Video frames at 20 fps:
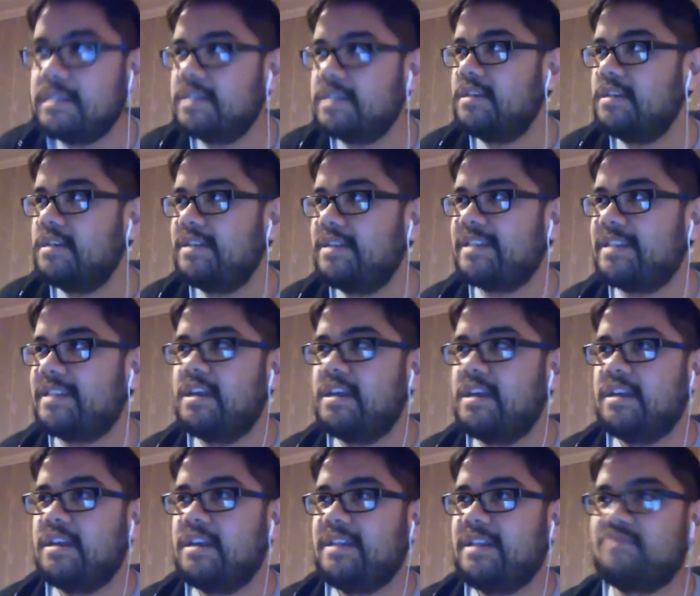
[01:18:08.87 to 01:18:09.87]

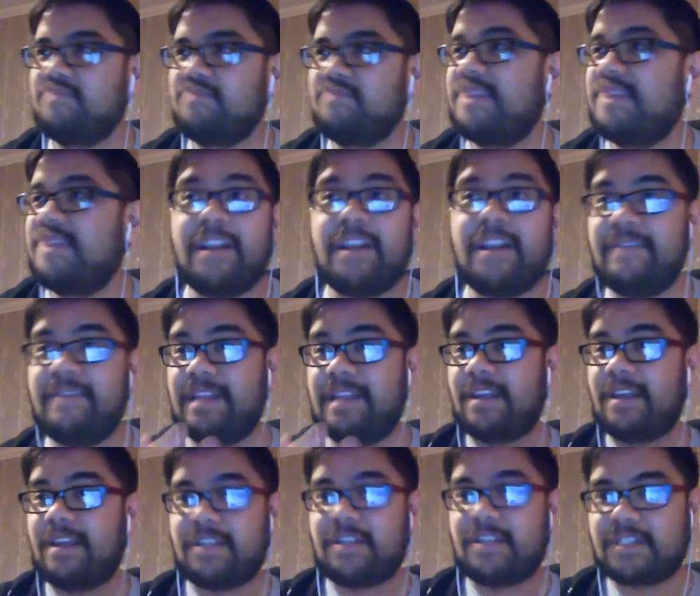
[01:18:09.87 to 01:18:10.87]
like they're not even
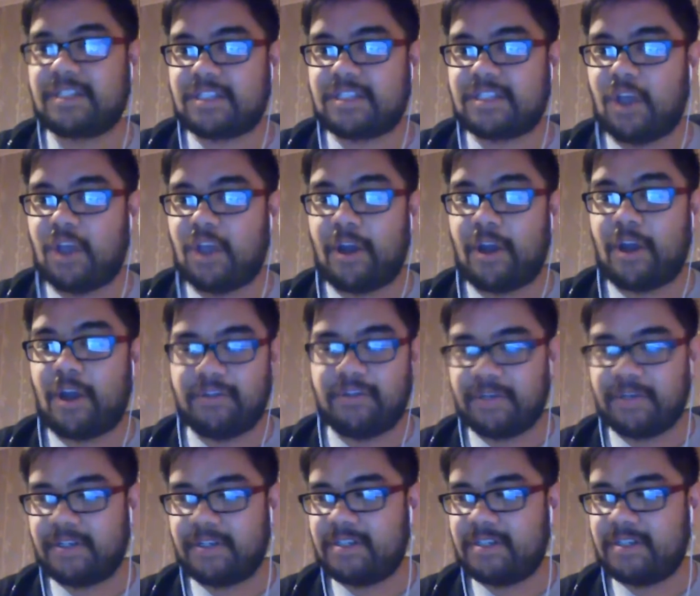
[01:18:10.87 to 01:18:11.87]
like talking to us.